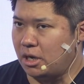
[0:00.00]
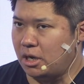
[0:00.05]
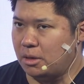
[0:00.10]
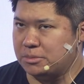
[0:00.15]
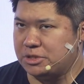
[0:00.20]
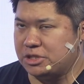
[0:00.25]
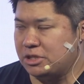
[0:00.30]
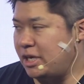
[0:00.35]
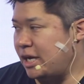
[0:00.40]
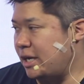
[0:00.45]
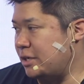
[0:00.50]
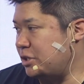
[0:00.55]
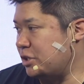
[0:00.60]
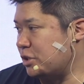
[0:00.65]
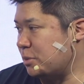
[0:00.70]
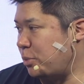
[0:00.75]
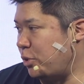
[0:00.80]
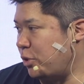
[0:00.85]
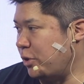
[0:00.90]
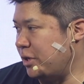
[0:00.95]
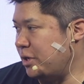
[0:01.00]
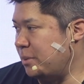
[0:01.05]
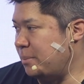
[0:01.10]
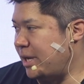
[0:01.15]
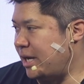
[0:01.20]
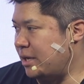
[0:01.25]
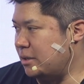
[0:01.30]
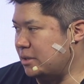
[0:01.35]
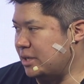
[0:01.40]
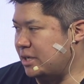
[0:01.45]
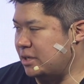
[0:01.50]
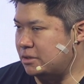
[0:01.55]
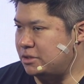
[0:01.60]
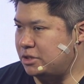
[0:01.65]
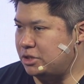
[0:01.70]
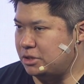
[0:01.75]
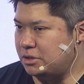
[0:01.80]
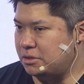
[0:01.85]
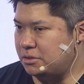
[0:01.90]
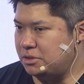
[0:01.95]
So yeah, to your point about layer
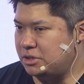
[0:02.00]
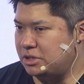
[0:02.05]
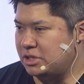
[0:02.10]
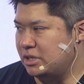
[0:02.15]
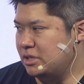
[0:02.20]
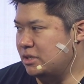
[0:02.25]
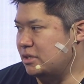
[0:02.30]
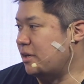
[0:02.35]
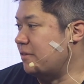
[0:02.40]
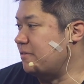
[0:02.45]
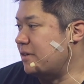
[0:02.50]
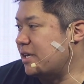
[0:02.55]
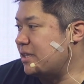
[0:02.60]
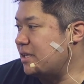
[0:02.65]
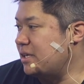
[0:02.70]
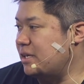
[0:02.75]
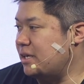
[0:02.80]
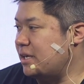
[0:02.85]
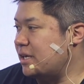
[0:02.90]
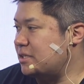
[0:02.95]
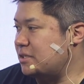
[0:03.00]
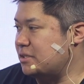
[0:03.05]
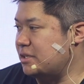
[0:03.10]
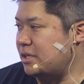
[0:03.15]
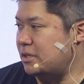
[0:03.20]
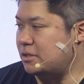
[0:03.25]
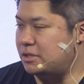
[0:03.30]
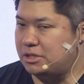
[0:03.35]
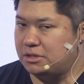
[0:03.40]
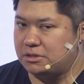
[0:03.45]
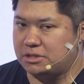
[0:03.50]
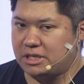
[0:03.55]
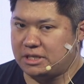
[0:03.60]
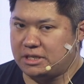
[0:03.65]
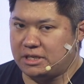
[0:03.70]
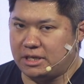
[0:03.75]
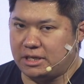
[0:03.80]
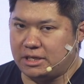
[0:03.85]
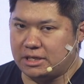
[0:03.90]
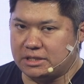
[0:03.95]
twos, I have nothing against layer twos. I
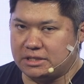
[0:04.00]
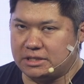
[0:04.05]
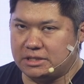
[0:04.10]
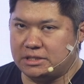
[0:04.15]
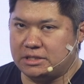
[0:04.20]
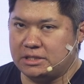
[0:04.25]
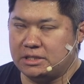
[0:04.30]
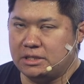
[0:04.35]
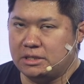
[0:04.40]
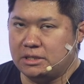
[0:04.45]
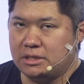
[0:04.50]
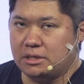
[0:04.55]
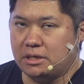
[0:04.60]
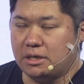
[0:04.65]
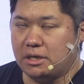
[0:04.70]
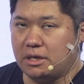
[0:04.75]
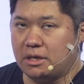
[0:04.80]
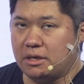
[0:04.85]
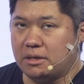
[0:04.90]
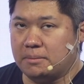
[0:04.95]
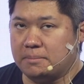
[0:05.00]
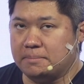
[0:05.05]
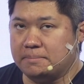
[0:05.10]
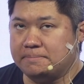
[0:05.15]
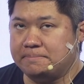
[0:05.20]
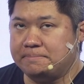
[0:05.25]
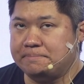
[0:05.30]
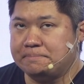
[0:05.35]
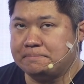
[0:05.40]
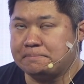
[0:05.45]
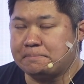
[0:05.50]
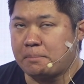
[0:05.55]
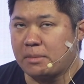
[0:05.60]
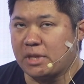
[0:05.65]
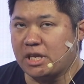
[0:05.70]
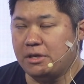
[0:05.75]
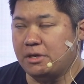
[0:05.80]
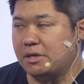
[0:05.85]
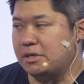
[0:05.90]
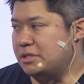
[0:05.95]
think it's,
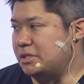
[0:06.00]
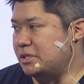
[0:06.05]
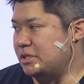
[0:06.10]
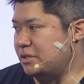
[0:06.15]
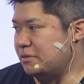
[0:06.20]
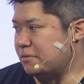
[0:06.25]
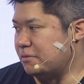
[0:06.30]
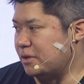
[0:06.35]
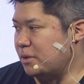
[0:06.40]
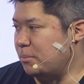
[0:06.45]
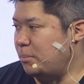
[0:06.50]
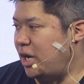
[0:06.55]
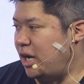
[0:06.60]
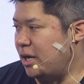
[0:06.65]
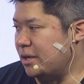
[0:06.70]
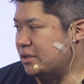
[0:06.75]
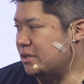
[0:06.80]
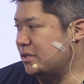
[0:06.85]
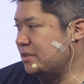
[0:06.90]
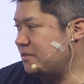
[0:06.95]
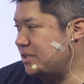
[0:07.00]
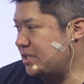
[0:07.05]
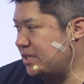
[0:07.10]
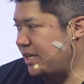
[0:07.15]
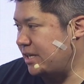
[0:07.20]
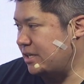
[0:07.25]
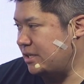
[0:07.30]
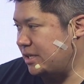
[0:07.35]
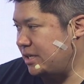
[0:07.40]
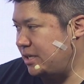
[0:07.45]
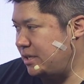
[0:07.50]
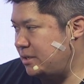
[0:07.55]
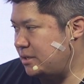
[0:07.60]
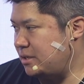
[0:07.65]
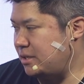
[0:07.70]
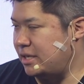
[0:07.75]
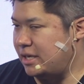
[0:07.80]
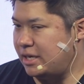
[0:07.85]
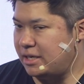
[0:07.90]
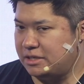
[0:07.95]
it's a different model of
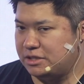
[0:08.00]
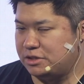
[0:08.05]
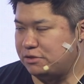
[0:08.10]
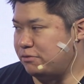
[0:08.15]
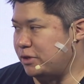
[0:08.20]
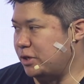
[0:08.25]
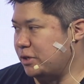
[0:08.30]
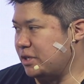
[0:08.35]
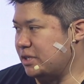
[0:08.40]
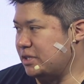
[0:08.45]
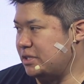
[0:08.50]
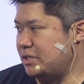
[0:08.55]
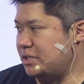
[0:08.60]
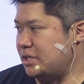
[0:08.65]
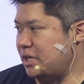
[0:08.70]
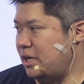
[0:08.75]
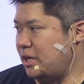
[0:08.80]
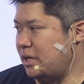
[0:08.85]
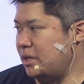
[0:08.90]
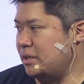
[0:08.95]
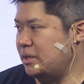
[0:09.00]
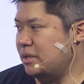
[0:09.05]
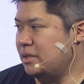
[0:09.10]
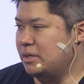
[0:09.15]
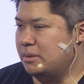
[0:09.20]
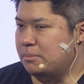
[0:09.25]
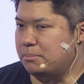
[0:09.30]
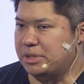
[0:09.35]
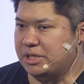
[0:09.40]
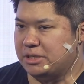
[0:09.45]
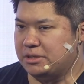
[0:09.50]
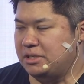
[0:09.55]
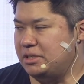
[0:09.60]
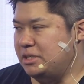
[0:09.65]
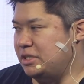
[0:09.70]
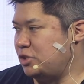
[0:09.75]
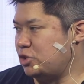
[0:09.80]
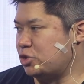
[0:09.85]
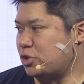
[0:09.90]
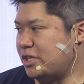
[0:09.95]
scaling that is focused on building
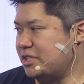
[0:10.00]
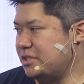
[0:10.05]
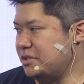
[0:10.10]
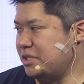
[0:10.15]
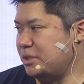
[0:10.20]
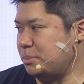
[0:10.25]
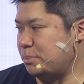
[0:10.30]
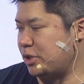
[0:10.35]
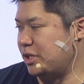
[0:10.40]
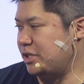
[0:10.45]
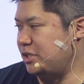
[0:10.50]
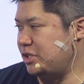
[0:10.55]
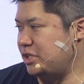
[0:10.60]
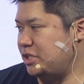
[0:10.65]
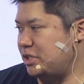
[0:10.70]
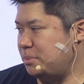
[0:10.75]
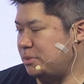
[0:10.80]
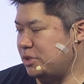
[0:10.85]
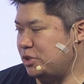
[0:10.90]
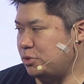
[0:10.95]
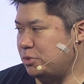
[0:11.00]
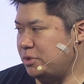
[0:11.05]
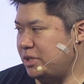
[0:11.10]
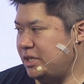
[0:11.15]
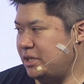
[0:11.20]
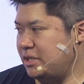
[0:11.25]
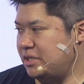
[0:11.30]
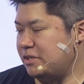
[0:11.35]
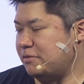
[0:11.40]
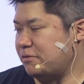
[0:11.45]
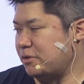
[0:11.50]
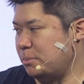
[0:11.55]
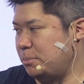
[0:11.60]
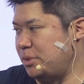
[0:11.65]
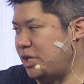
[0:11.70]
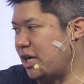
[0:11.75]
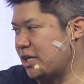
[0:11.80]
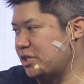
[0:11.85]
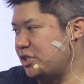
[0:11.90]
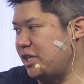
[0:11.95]
these trustless bridges between different
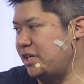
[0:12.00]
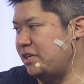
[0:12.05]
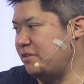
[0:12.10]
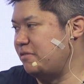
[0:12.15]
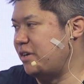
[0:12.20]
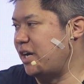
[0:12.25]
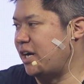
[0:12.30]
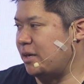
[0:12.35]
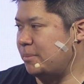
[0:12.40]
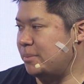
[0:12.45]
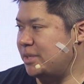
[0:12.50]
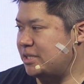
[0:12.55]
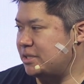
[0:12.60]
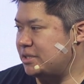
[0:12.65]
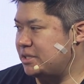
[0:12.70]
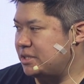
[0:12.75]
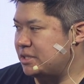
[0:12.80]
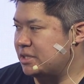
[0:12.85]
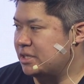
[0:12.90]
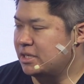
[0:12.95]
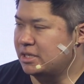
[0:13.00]
blockchain environments.